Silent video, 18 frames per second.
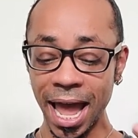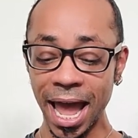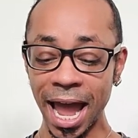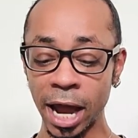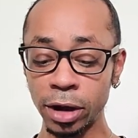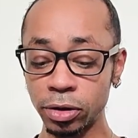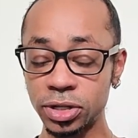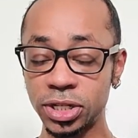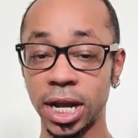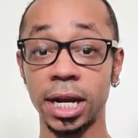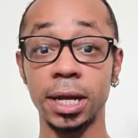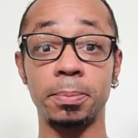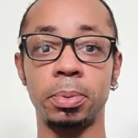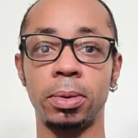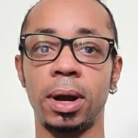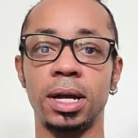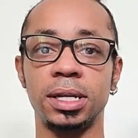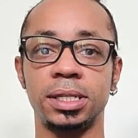energetic
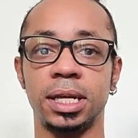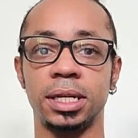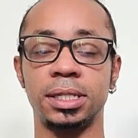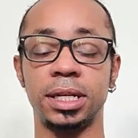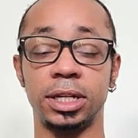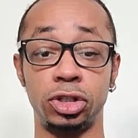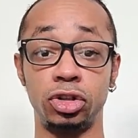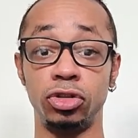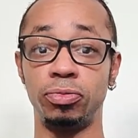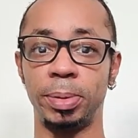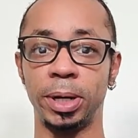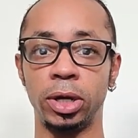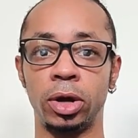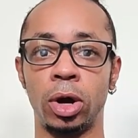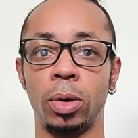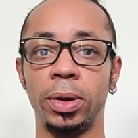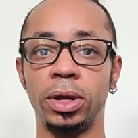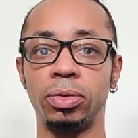process that you've been
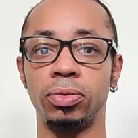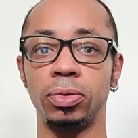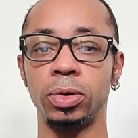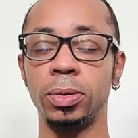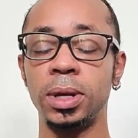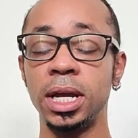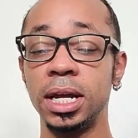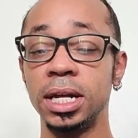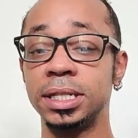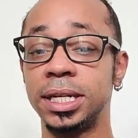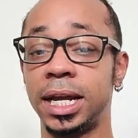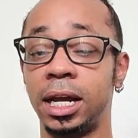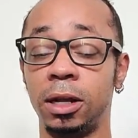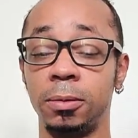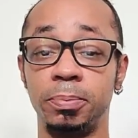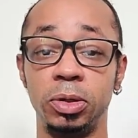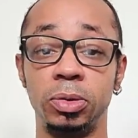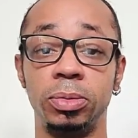going through to
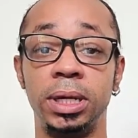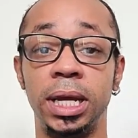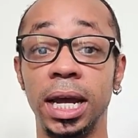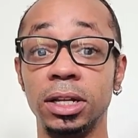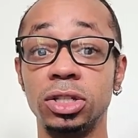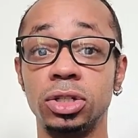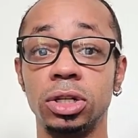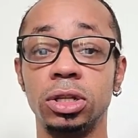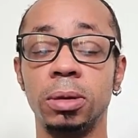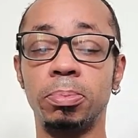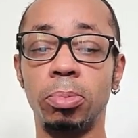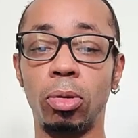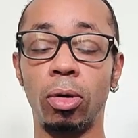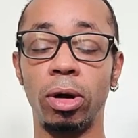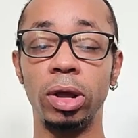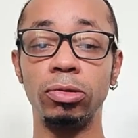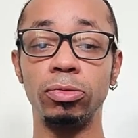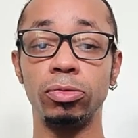help you get to the
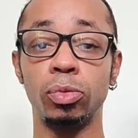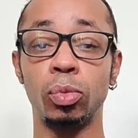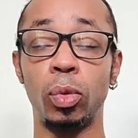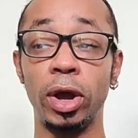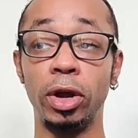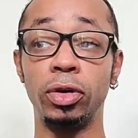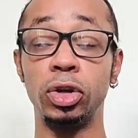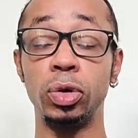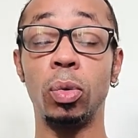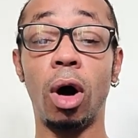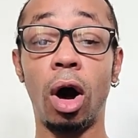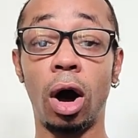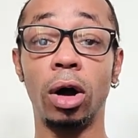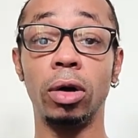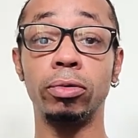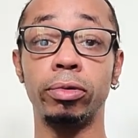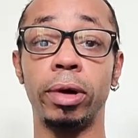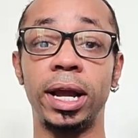point where you
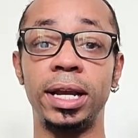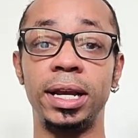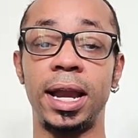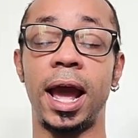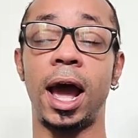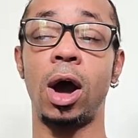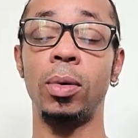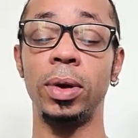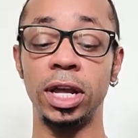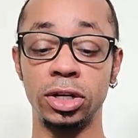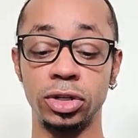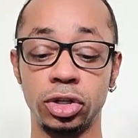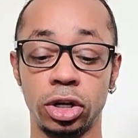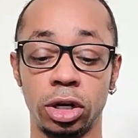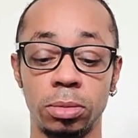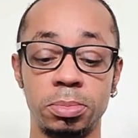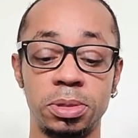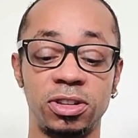are right now in
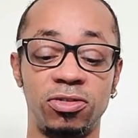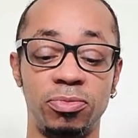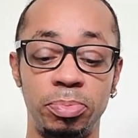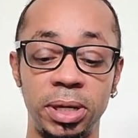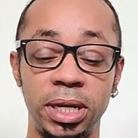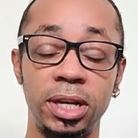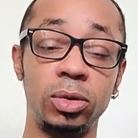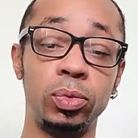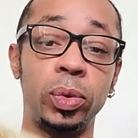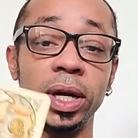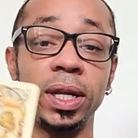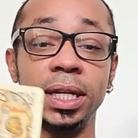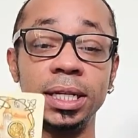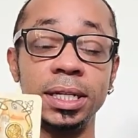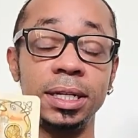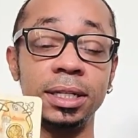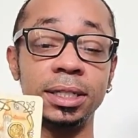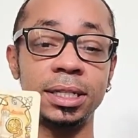terms of being
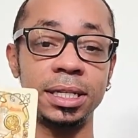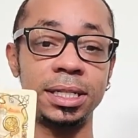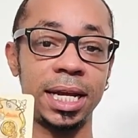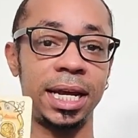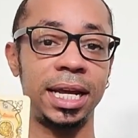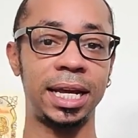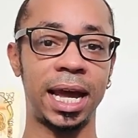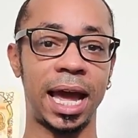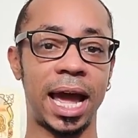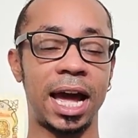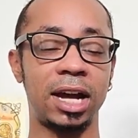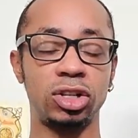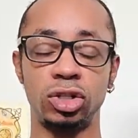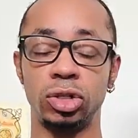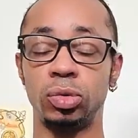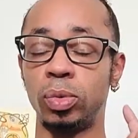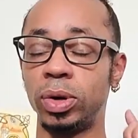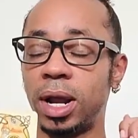willing to take
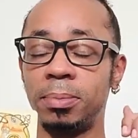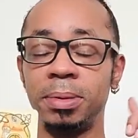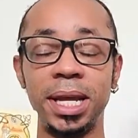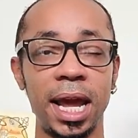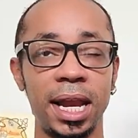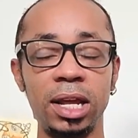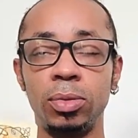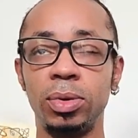action. What I'm getting